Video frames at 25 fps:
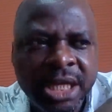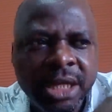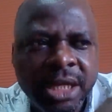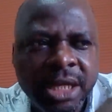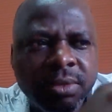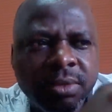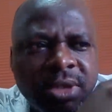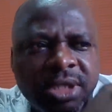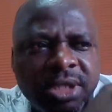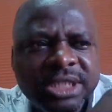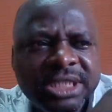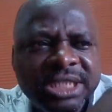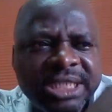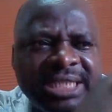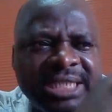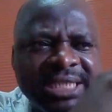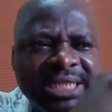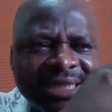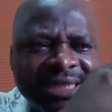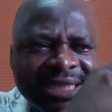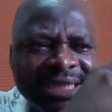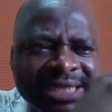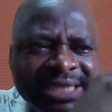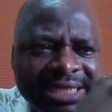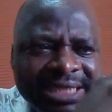What
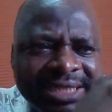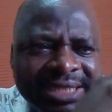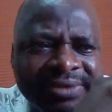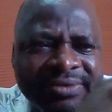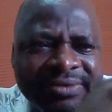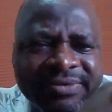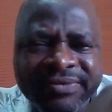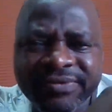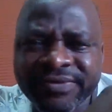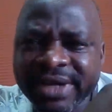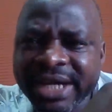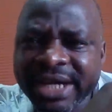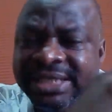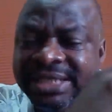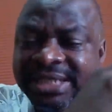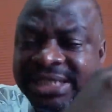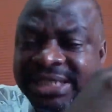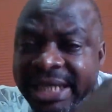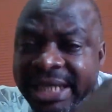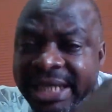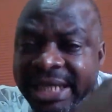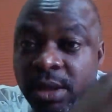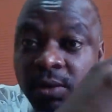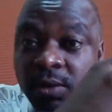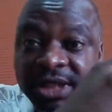is this
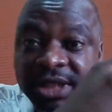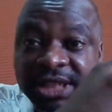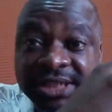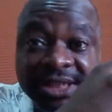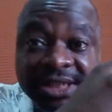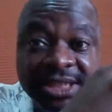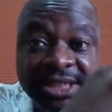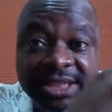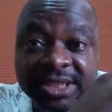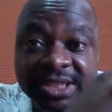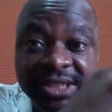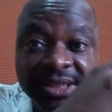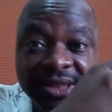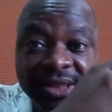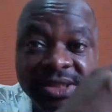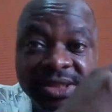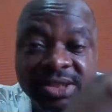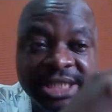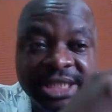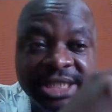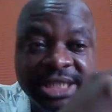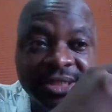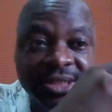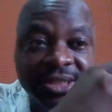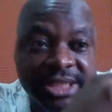verse saying, or what is Jesus
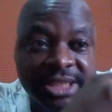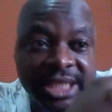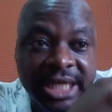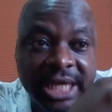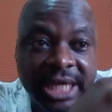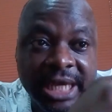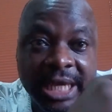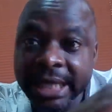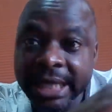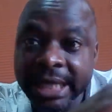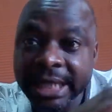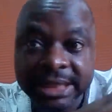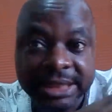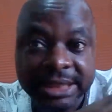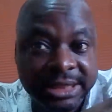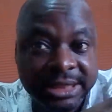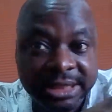trying to say?